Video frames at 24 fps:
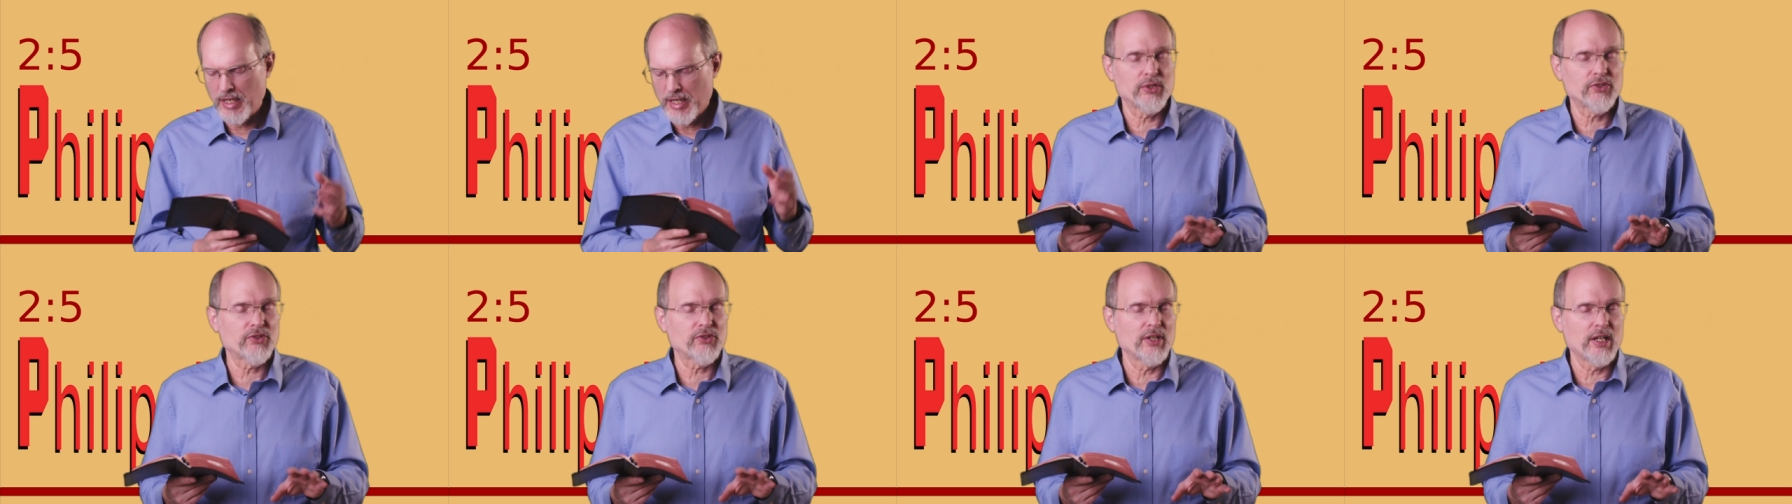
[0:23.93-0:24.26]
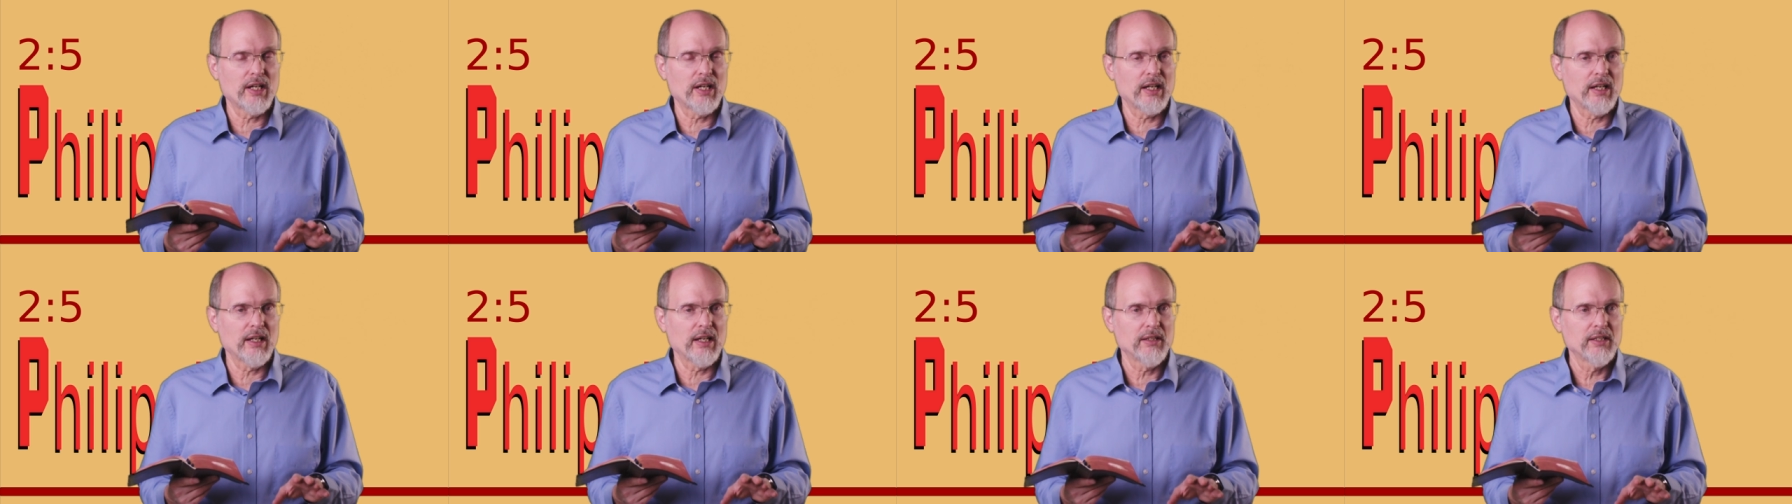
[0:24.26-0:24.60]
It's
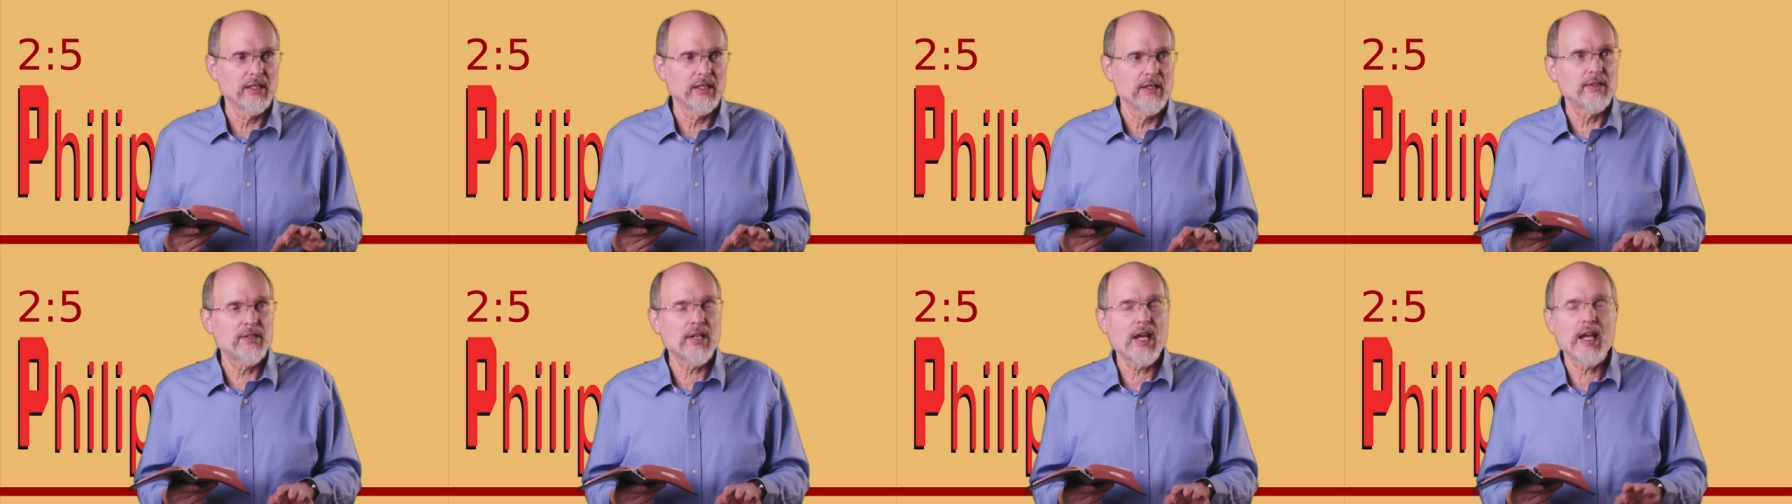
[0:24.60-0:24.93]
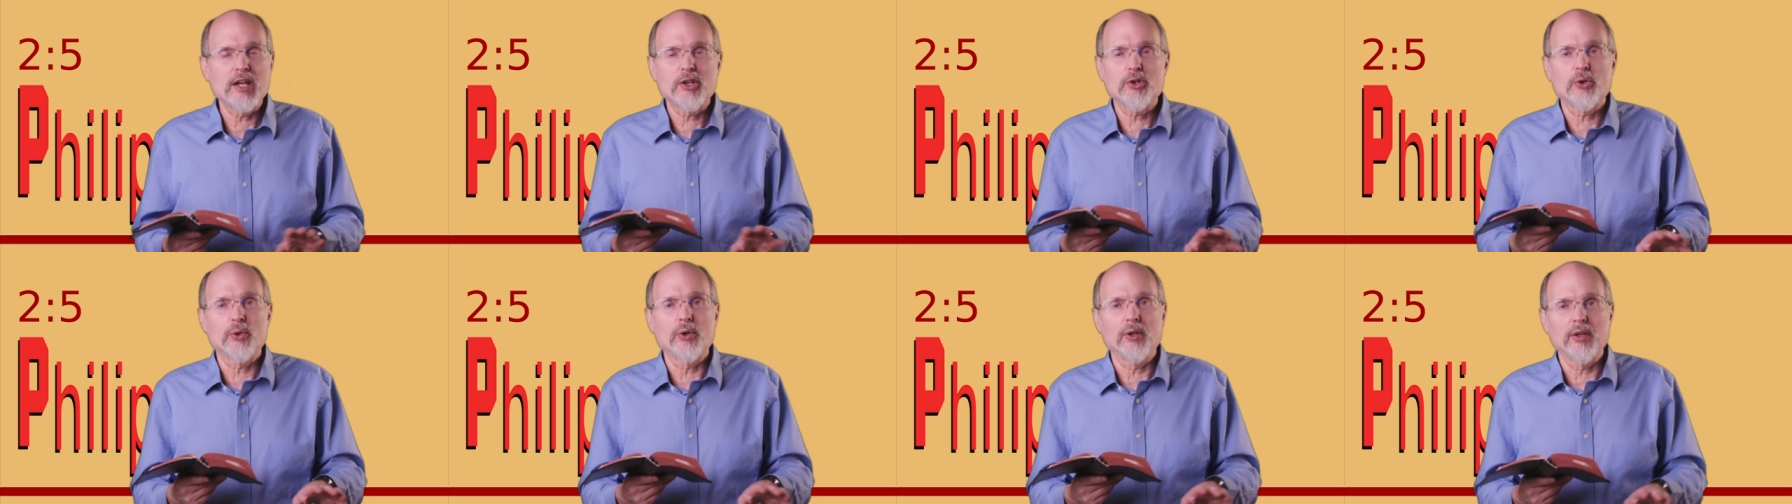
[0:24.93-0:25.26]
not a
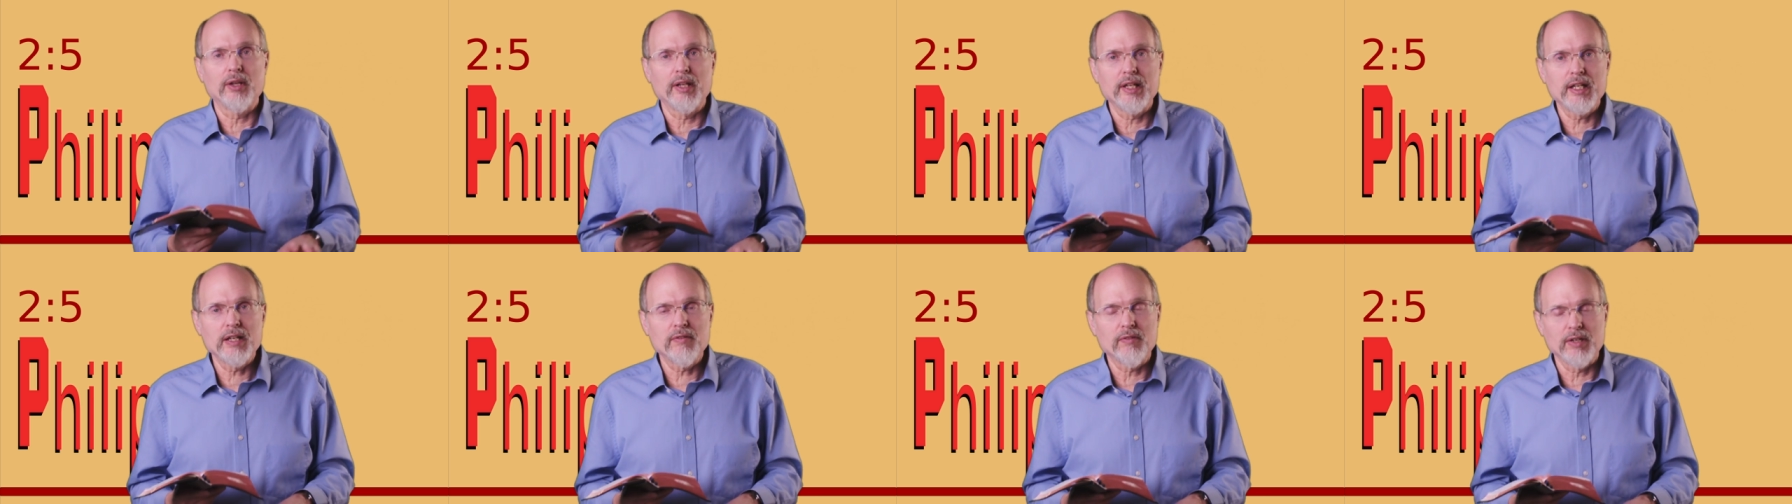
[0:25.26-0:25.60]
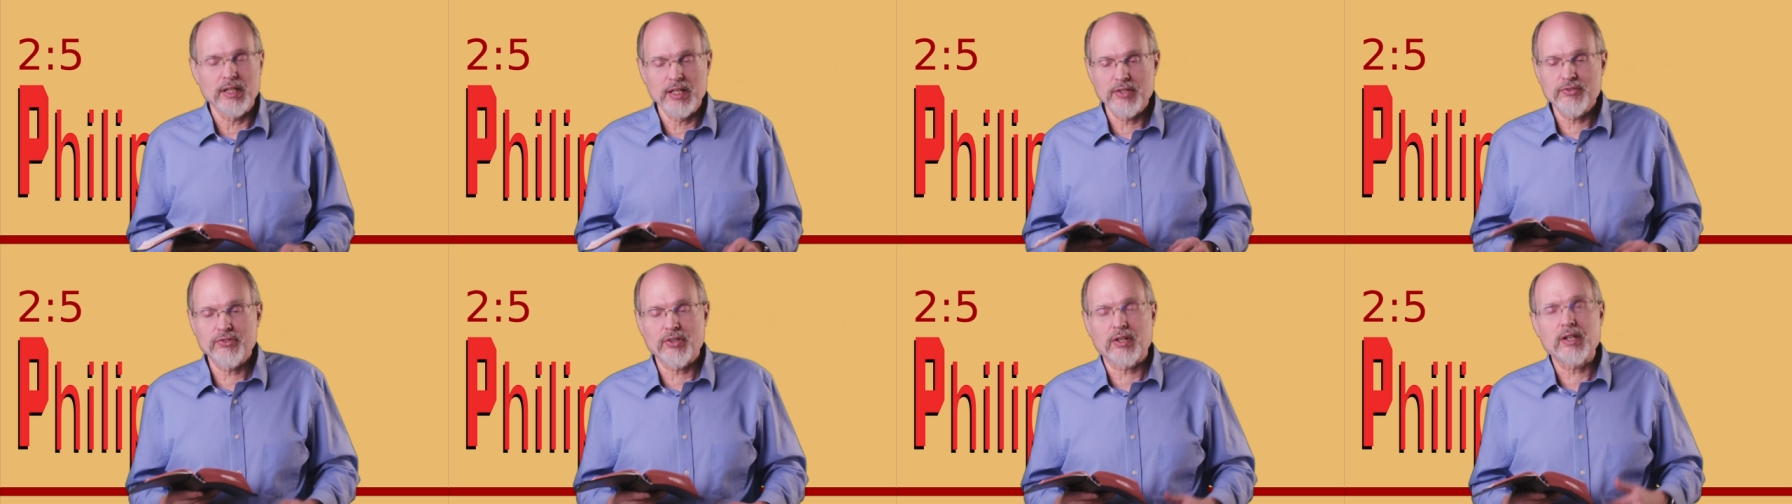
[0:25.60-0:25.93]
take it or leave
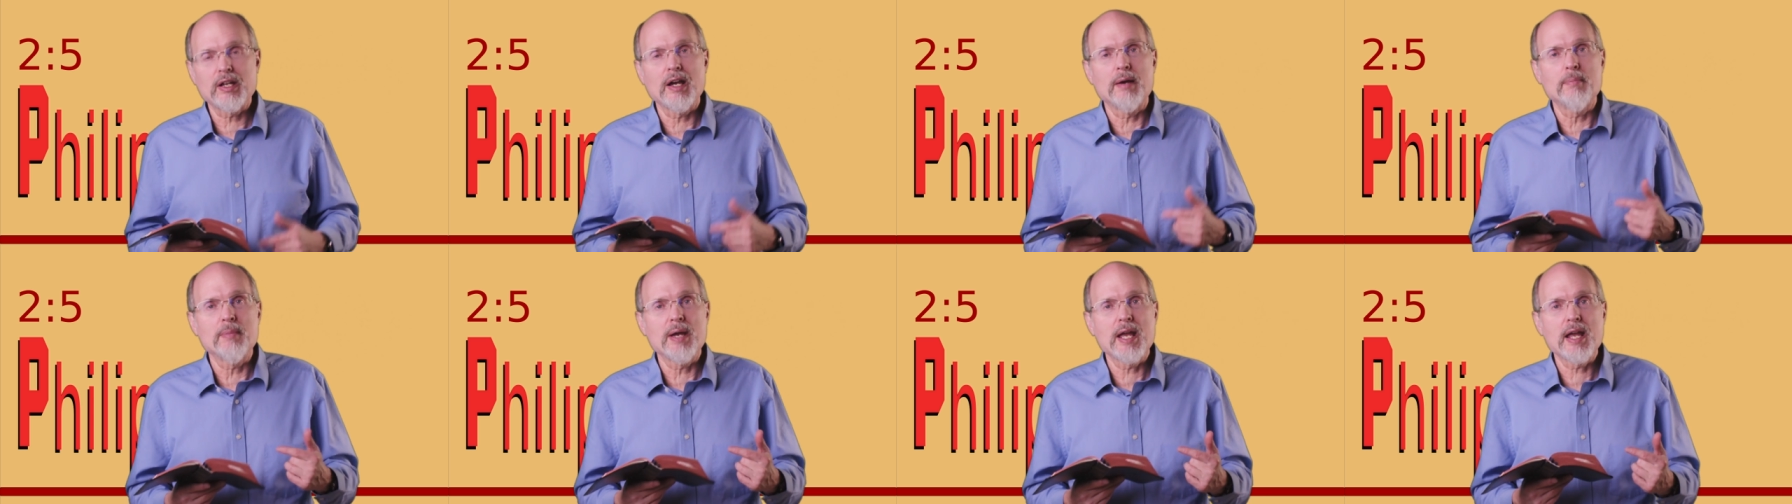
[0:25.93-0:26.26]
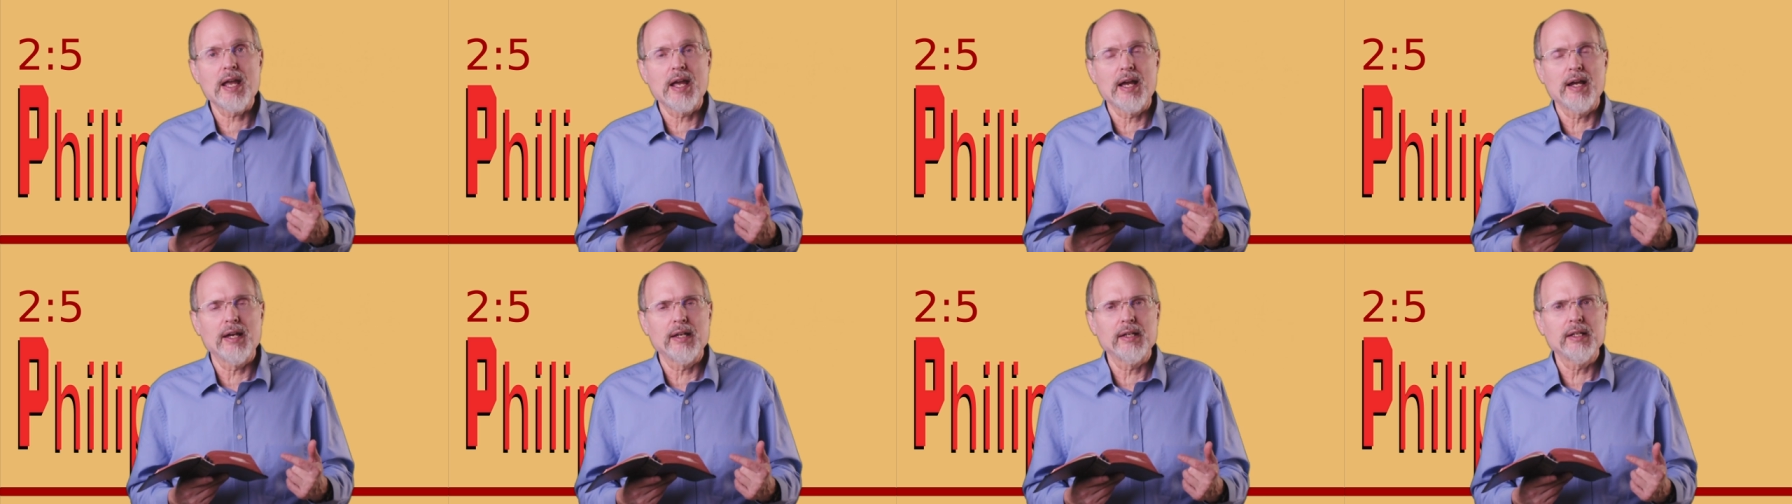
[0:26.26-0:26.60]
it, it's a
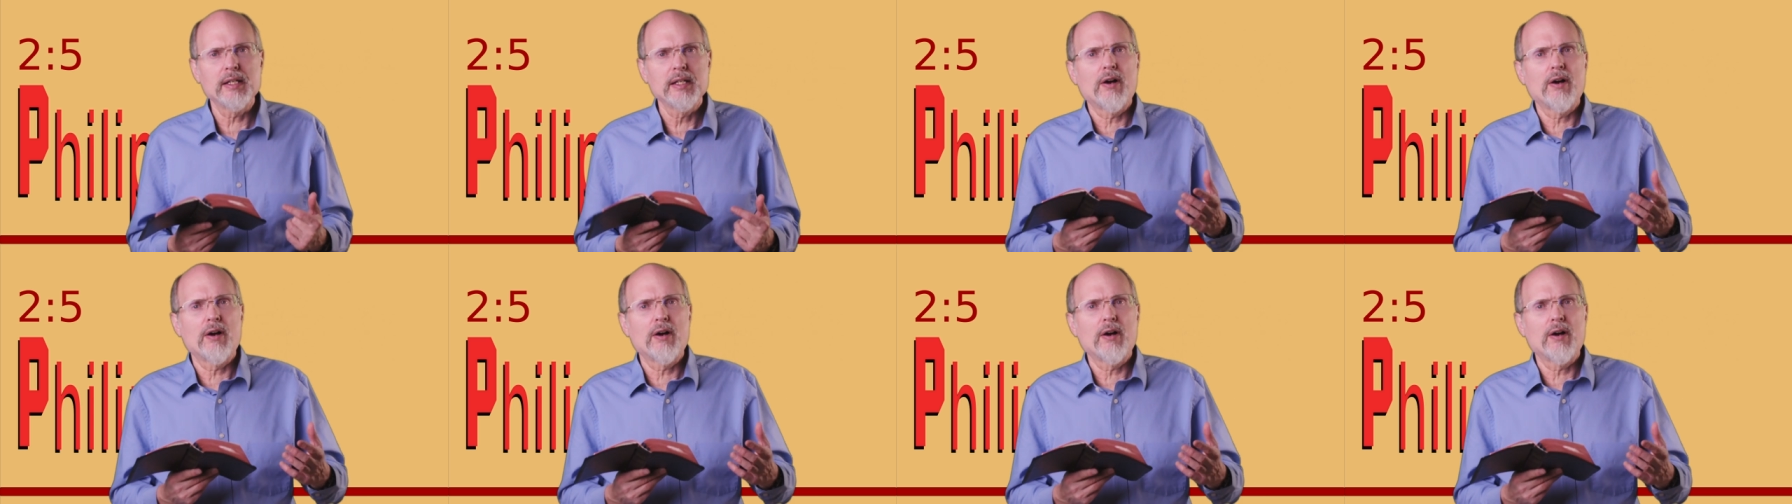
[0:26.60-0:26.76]
command.